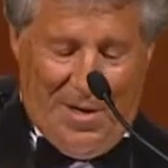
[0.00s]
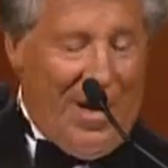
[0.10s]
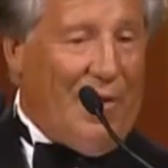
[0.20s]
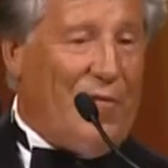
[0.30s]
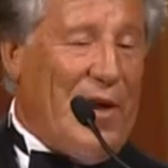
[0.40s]

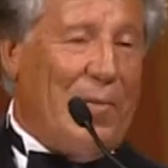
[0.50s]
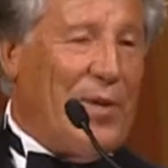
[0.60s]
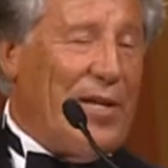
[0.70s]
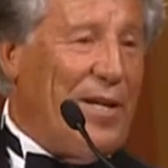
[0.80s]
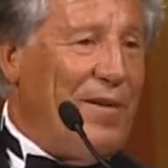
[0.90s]
our
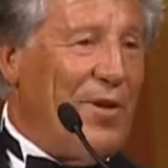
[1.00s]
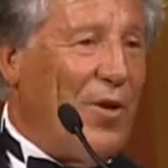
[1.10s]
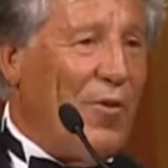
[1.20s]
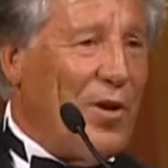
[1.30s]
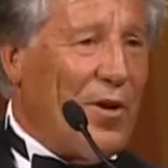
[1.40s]
family didn't even
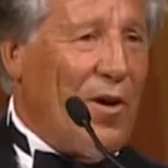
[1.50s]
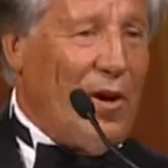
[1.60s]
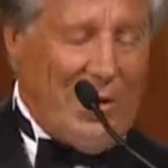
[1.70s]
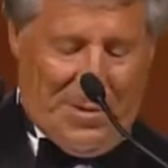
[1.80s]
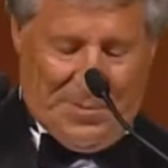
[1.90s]
own a
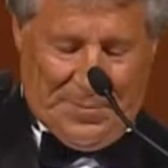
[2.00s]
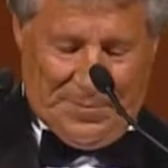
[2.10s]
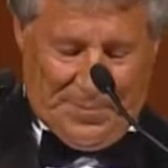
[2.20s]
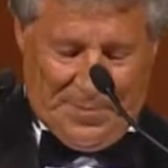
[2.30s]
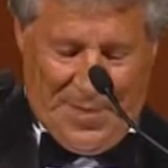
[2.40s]
car.
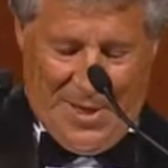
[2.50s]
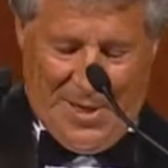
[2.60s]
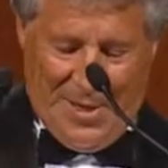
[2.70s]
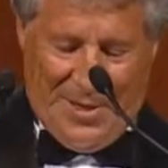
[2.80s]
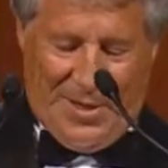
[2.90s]

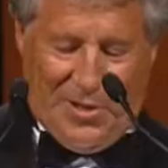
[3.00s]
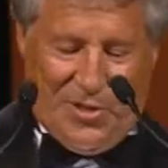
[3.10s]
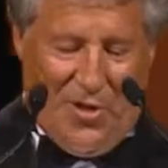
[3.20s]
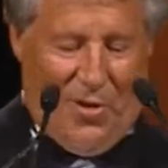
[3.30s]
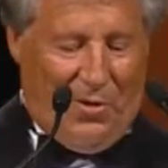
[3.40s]

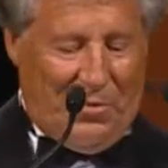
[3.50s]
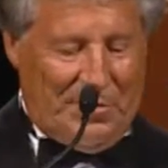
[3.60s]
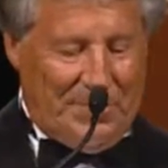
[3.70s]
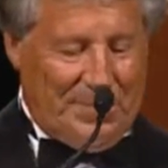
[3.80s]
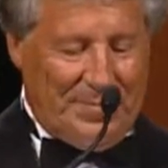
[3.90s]
So
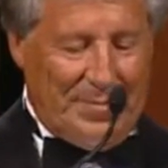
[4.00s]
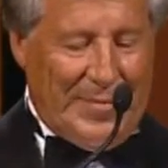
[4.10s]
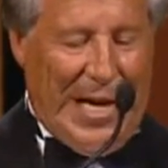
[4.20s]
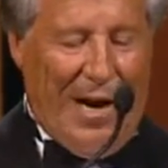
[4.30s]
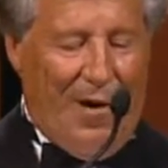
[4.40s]

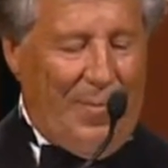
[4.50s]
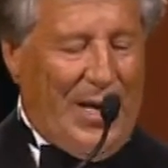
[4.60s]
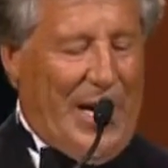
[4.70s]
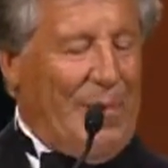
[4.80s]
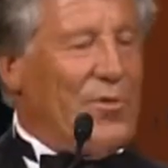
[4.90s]
how I
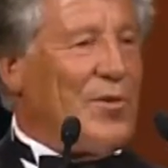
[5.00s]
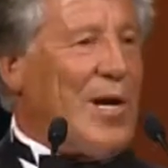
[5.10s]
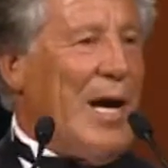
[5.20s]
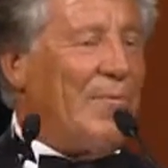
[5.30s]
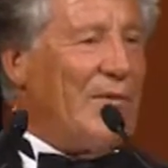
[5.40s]
became so
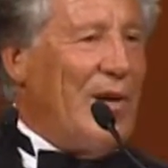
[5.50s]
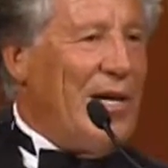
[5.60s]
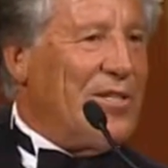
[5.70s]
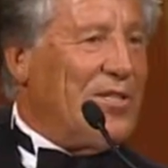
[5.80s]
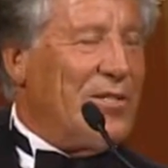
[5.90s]

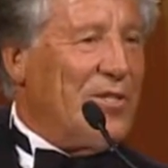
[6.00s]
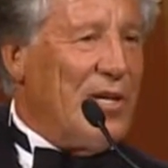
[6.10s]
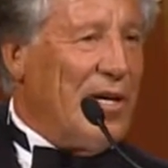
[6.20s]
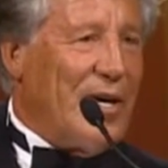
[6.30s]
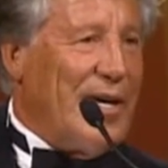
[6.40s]
captivated at such a
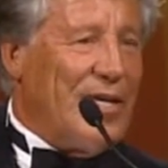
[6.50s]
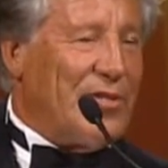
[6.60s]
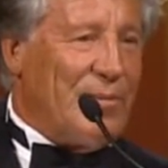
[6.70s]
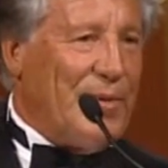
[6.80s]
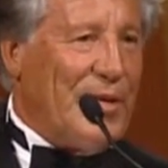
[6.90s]
young
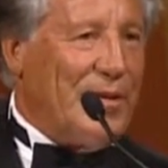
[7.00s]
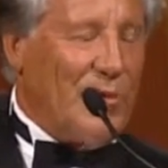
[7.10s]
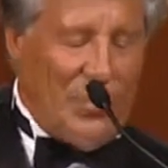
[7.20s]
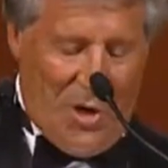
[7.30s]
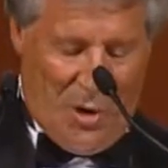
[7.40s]
age, I mean,
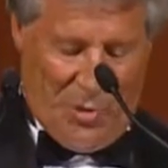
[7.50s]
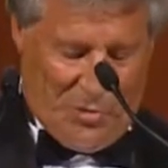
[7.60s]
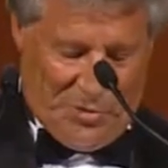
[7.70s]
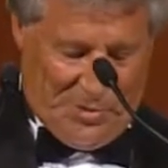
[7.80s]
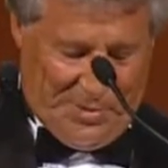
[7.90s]
who
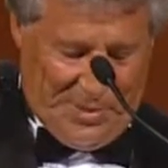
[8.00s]
knows?